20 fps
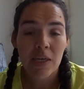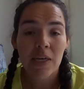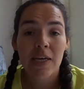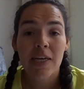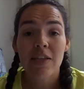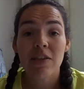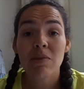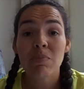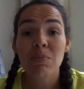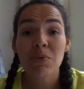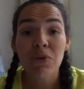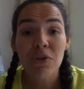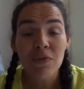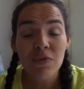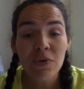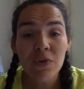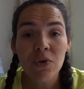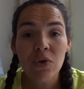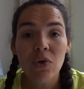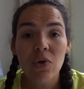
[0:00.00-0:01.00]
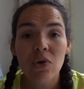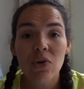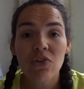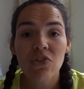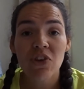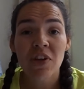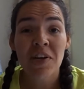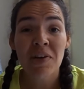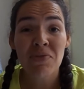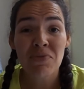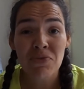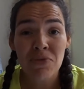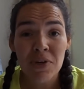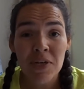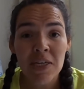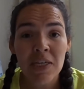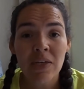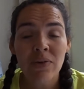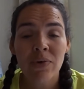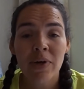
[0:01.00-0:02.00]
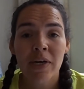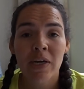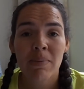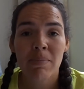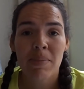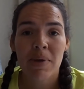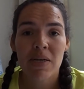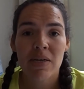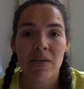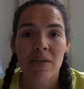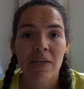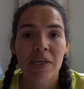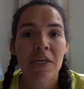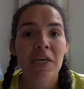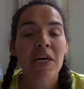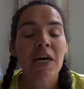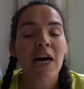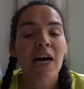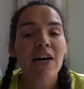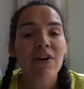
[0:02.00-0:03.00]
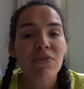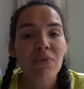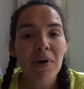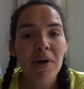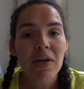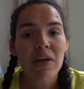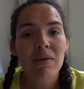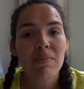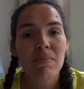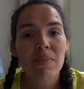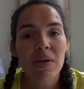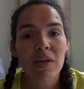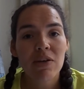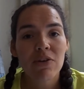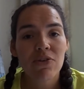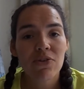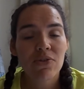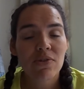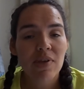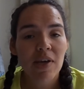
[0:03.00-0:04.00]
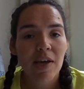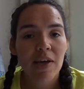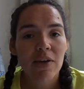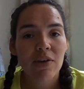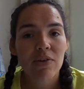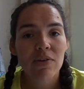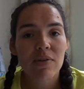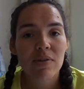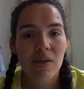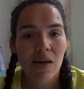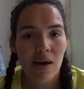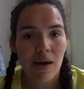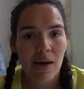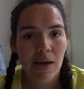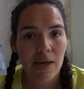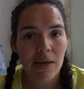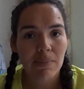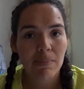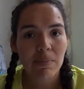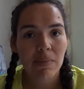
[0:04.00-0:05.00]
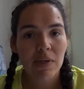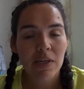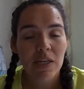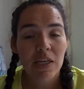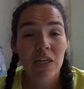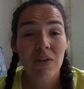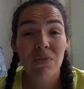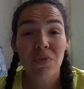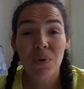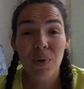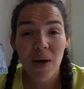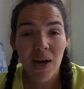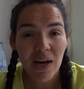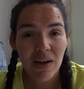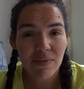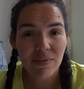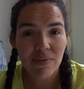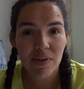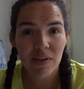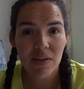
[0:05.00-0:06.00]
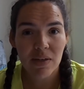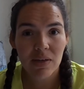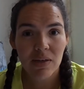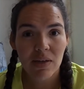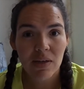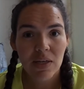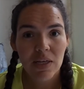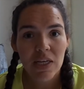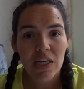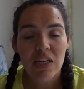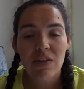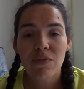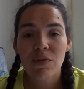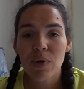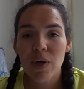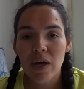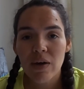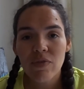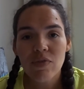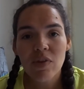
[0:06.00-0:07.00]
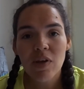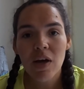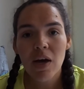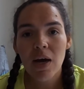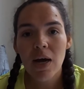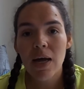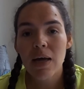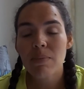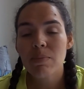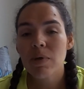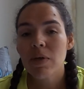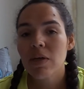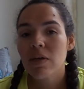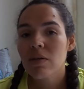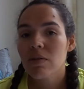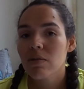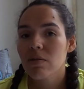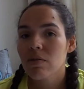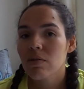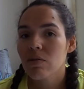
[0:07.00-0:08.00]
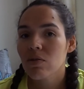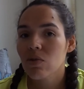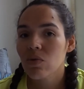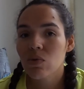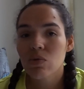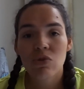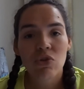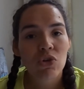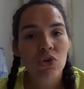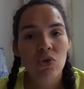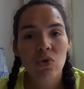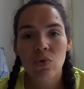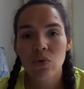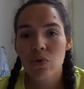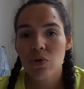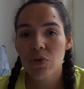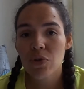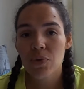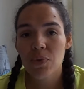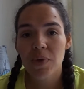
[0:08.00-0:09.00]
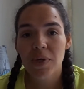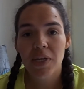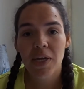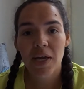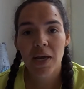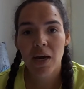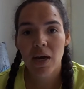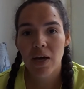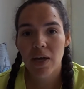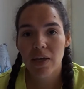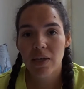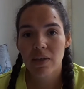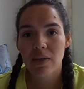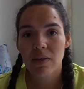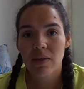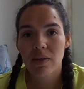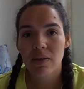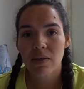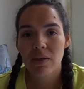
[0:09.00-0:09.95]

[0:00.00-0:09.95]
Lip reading: It's a beautiful gorge and I really recommend it. I recommend you take your time if you have it. If you have time, do 2 or 3 day hike.